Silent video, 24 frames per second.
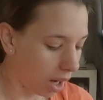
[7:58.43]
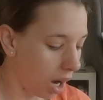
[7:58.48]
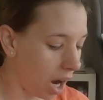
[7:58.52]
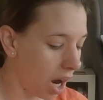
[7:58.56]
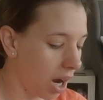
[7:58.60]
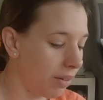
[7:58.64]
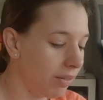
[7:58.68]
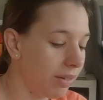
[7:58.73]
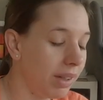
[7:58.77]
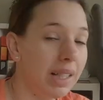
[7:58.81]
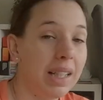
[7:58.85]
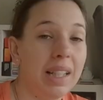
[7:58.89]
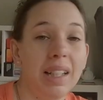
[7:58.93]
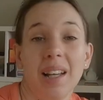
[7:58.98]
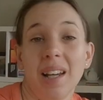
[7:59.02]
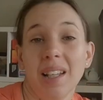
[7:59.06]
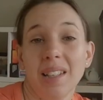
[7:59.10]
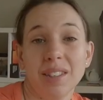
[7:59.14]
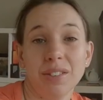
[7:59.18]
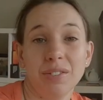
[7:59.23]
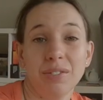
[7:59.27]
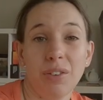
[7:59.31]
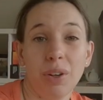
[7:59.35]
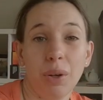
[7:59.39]
I really like
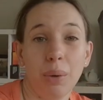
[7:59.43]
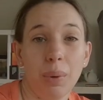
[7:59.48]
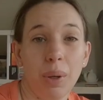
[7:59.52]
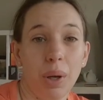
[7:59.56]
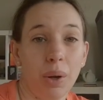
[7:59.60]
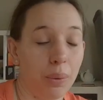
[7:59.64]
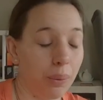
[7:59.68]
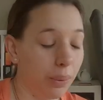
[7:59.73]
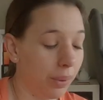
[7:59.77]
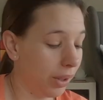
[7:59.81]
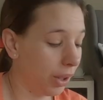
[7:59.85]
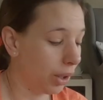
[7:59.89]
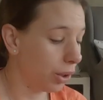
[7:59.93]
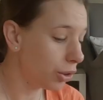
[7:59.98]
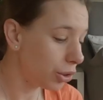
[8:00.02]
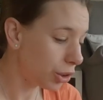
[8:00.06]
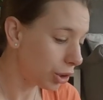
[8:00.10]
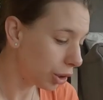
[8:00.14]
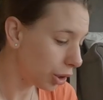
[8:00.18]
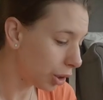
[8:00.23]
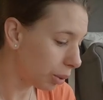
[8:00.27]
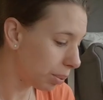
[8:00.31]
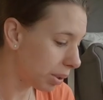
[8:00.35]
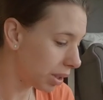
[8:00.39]
to follow along with
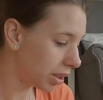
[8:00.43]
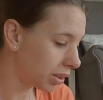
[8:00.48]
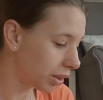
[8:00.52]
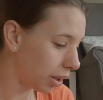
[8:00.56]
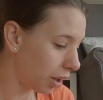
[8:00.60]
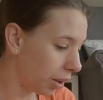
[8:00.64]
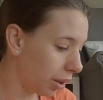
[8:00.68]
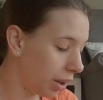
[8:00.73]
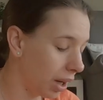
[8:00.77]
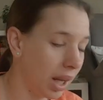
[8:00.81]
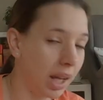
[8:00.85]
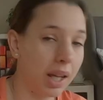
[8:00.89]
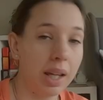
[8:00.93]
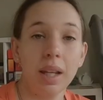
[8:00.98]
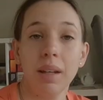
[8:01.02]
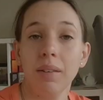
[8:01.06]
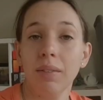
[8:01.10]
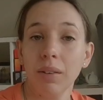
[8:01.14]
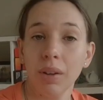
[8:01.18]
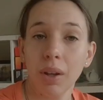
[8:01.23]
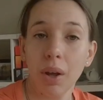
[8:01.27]
YouTube, so even